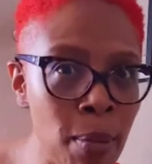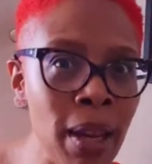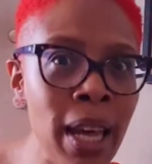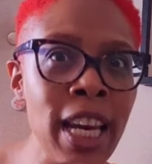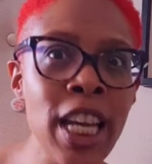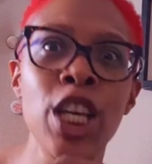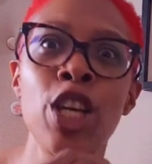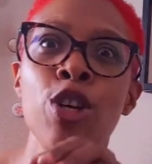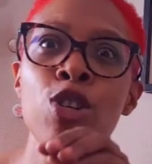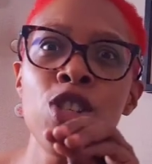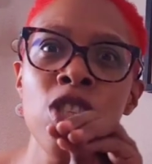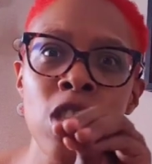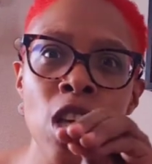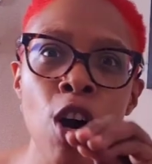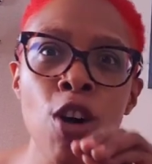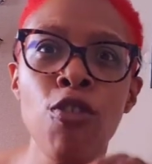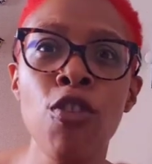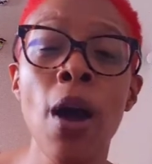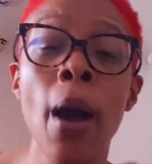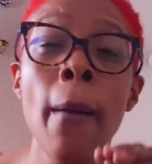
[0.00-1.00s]
letting
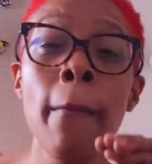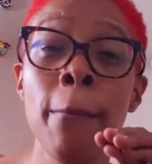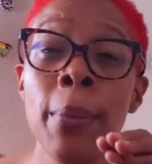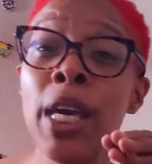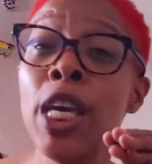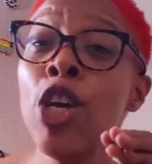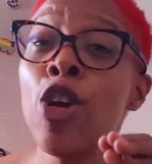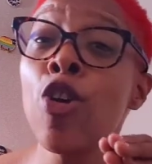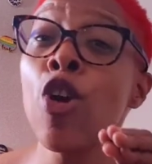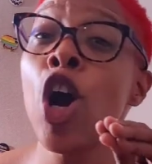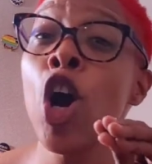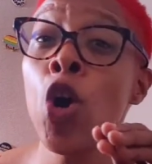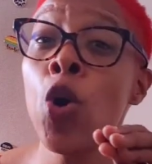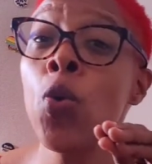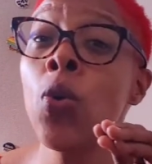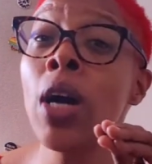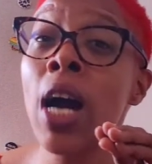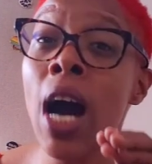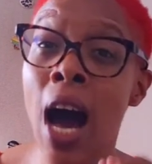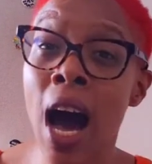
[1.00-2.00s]
yourself be your
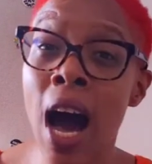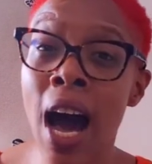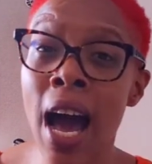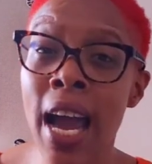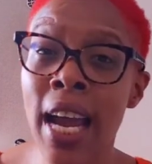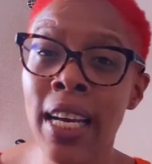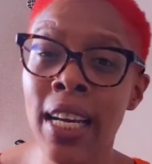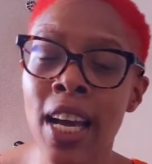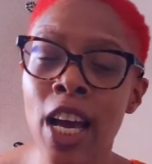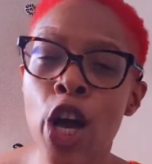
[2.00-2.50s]
own guide,